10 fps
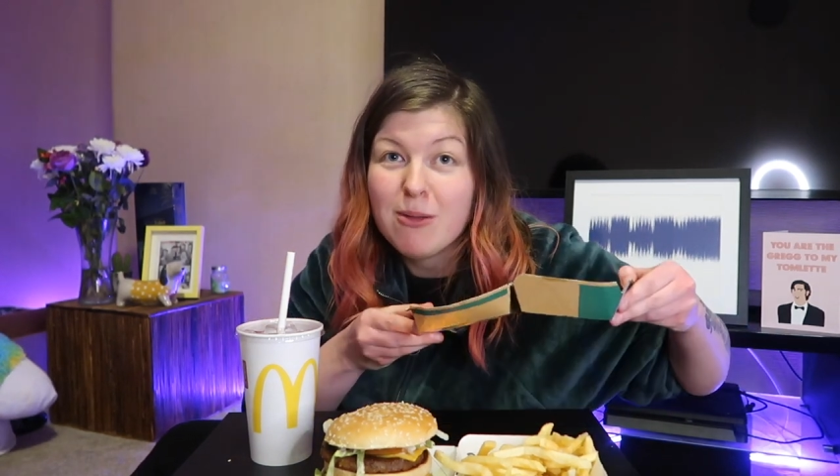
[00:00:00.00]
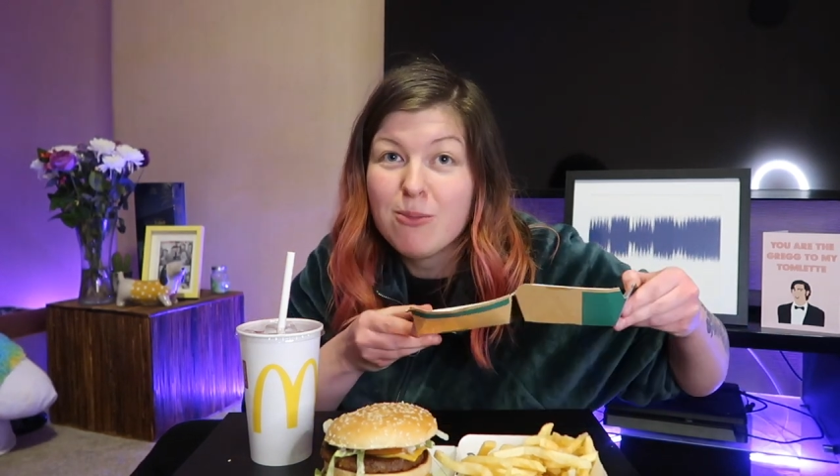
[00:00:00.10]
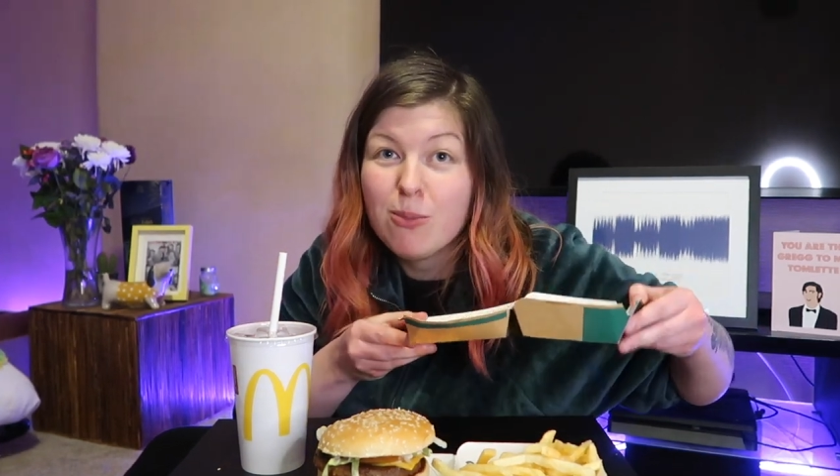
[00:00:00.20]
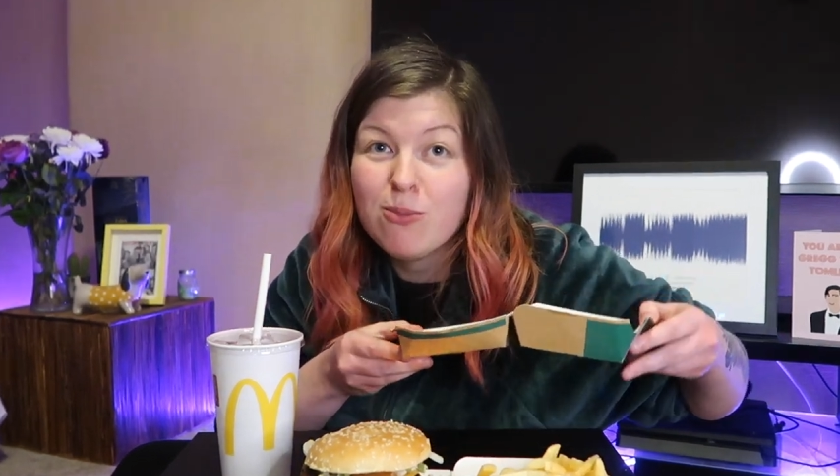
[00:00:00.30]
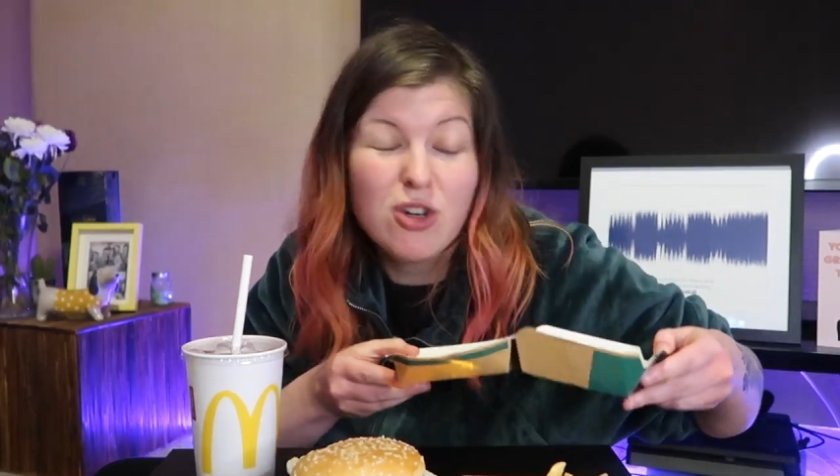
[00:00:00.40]
My
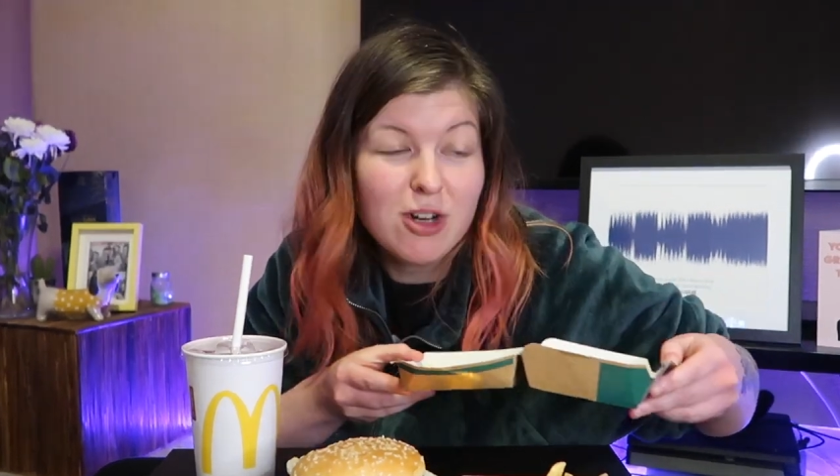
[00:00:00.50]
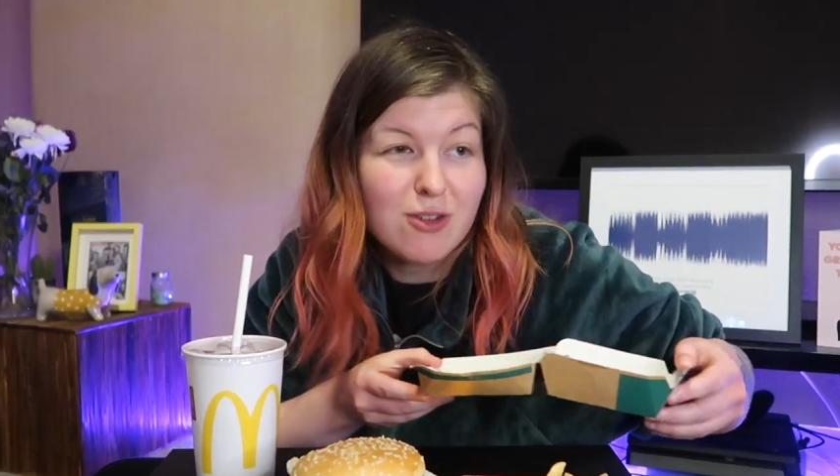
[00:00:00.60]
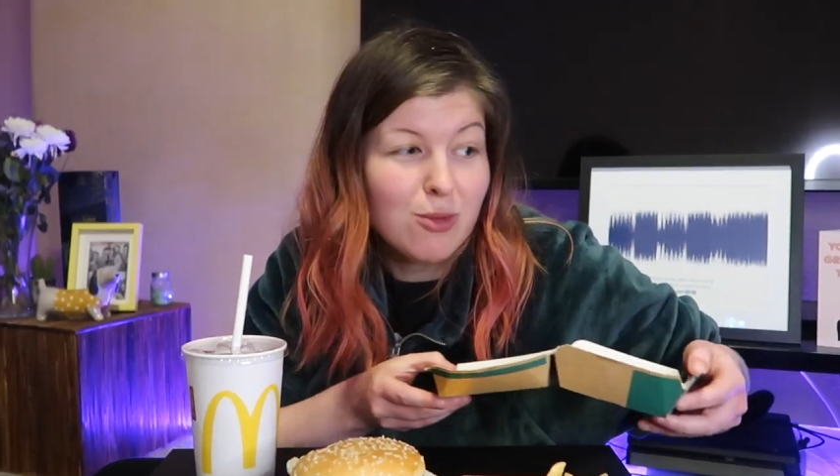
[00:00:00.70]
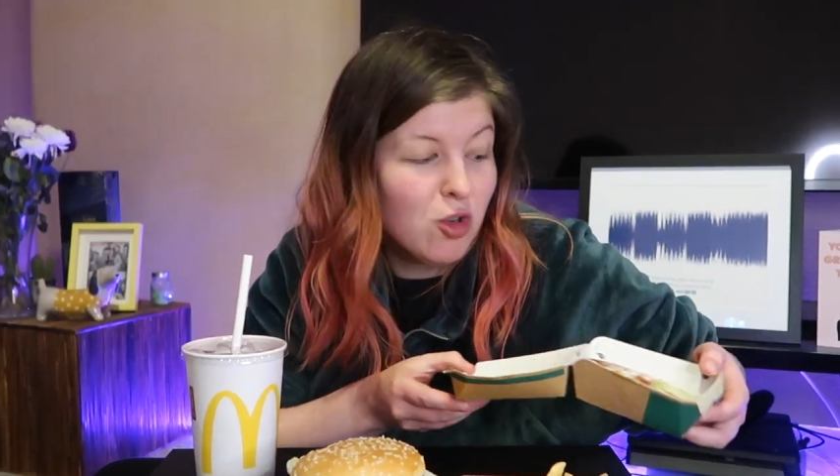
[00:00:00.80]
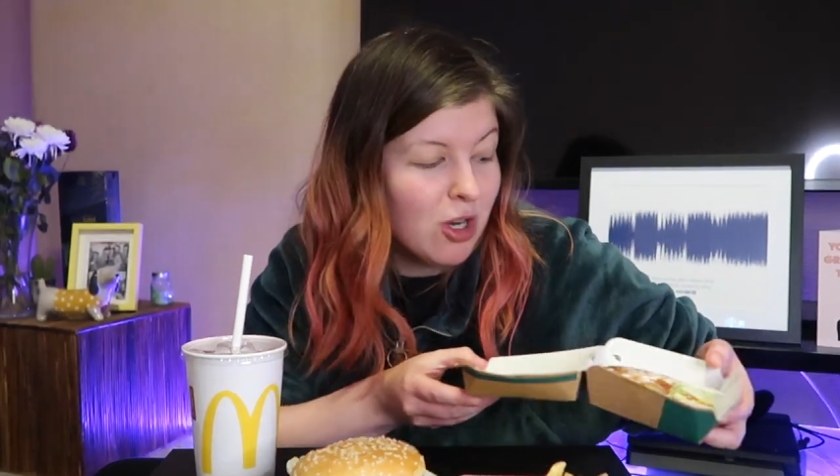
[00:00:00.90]

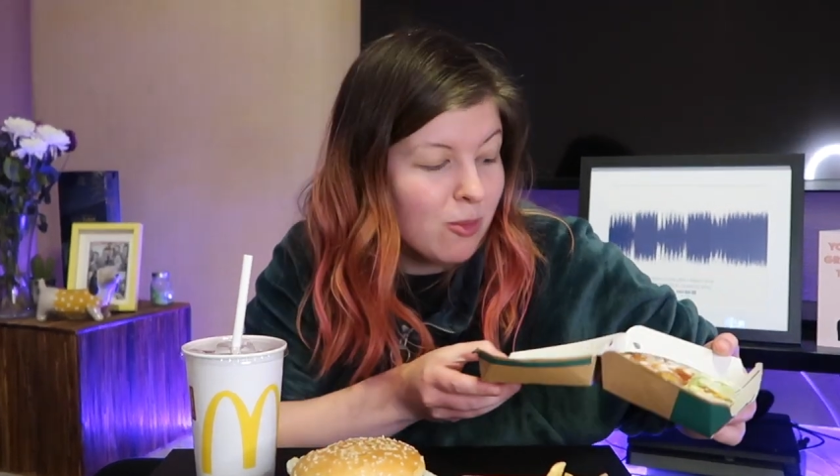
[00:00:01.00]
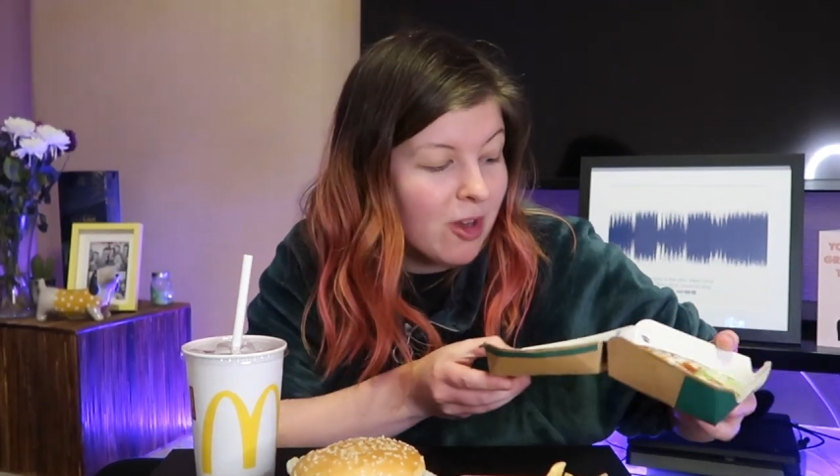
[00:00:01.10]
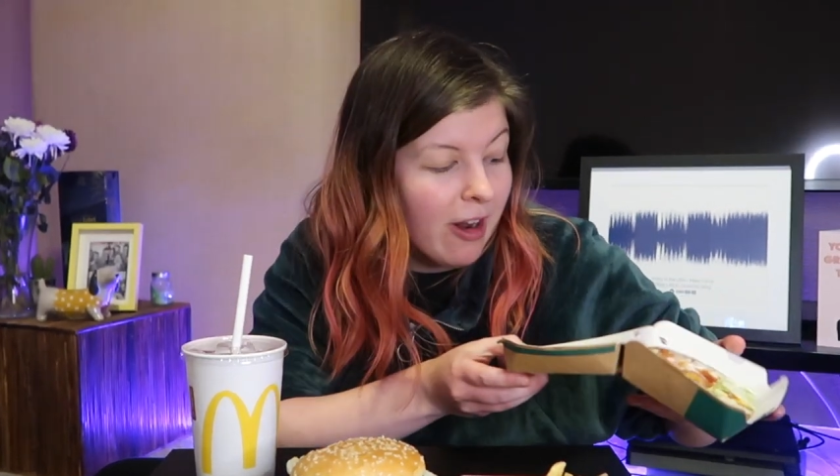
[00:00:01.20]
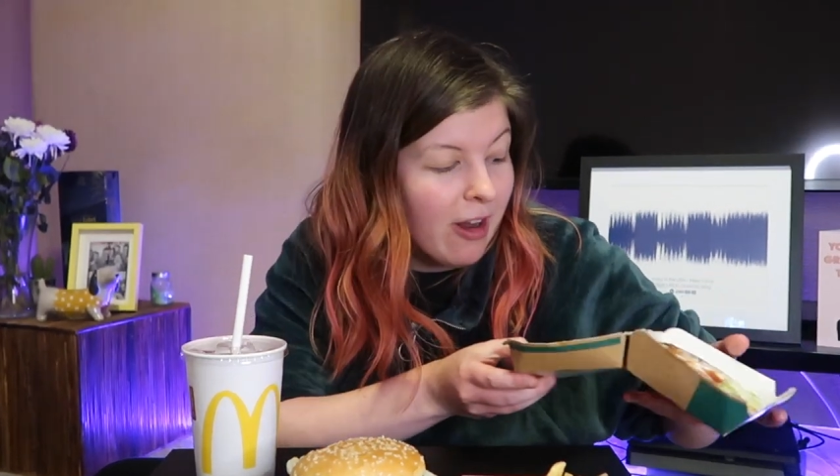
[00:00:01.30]
shove some chips